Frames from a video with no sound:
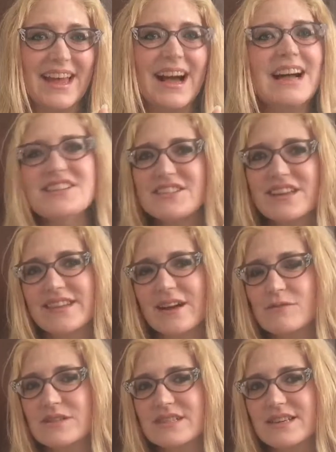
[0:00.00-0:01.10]
I just thought that
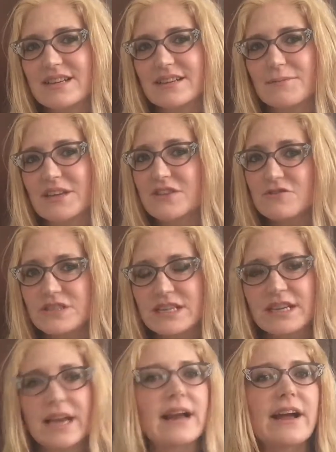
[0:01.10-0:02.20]
was um,
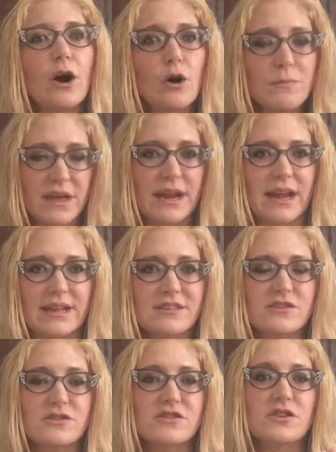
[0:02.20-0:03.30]
interesting and I hope that
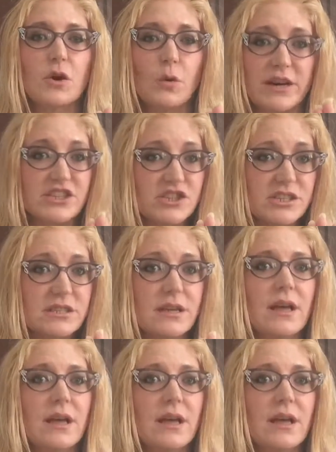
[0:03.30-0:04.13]
answers the question